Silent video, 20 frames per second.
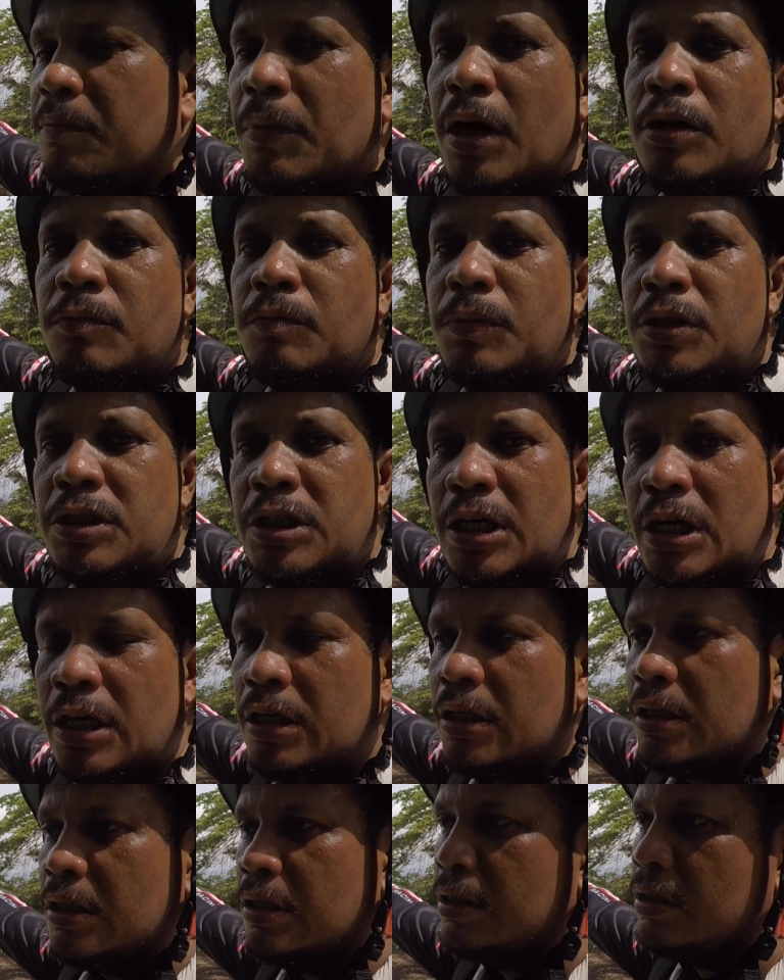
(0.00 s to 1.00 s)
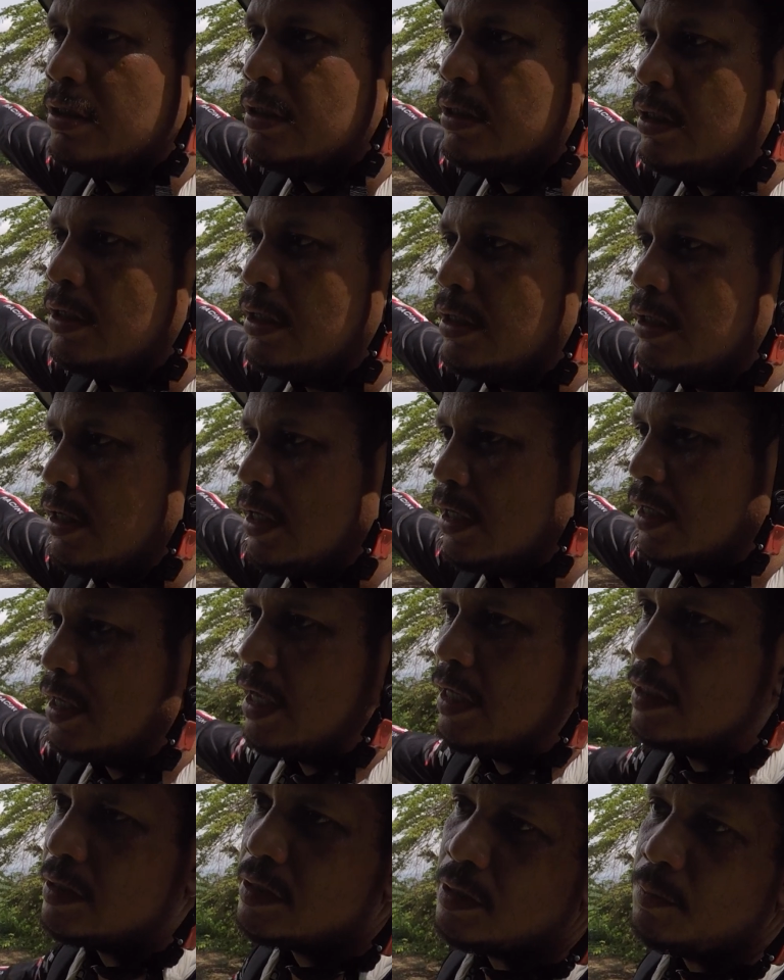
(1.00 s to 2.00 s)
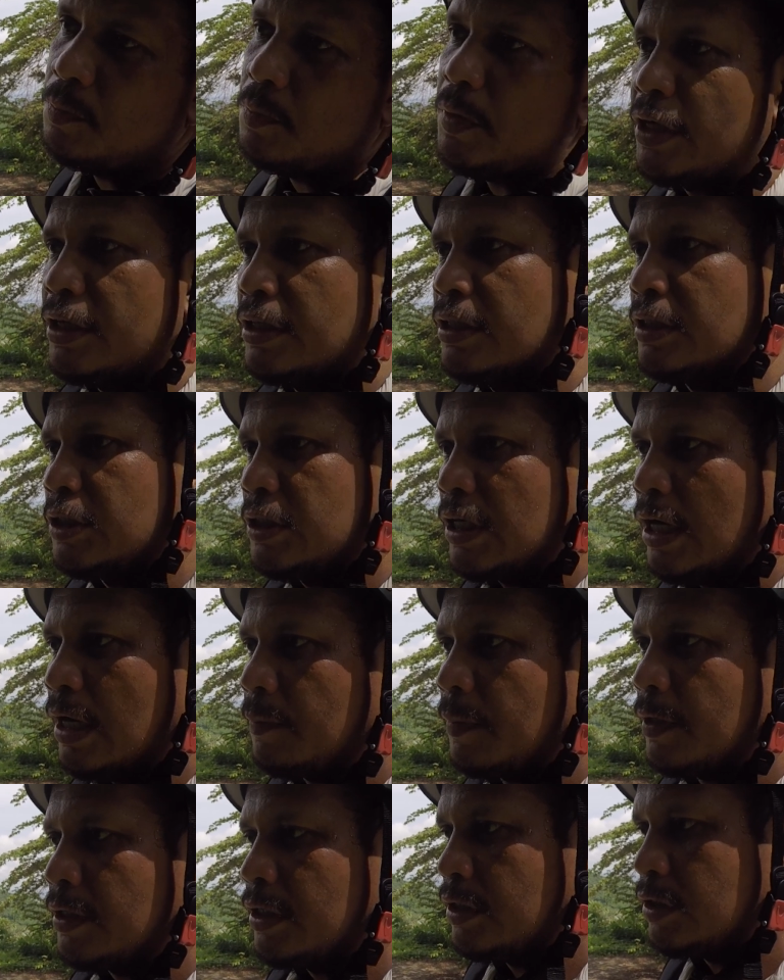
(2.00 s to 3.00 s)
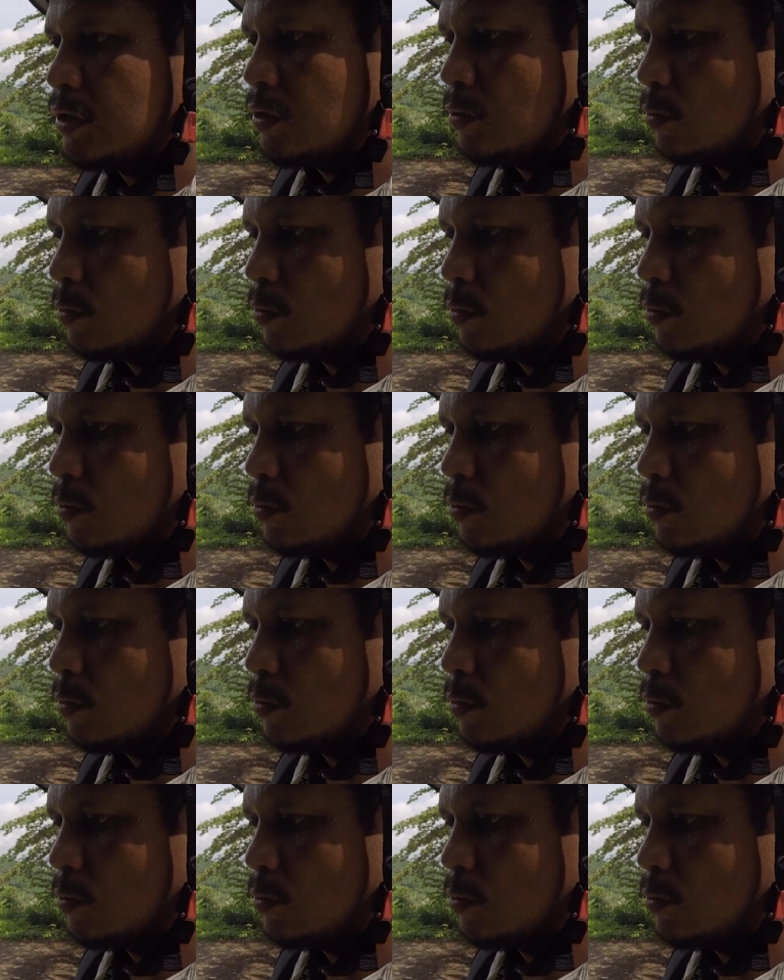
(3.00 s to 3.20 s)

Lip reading: Mount Bijiang against Imperial Japanese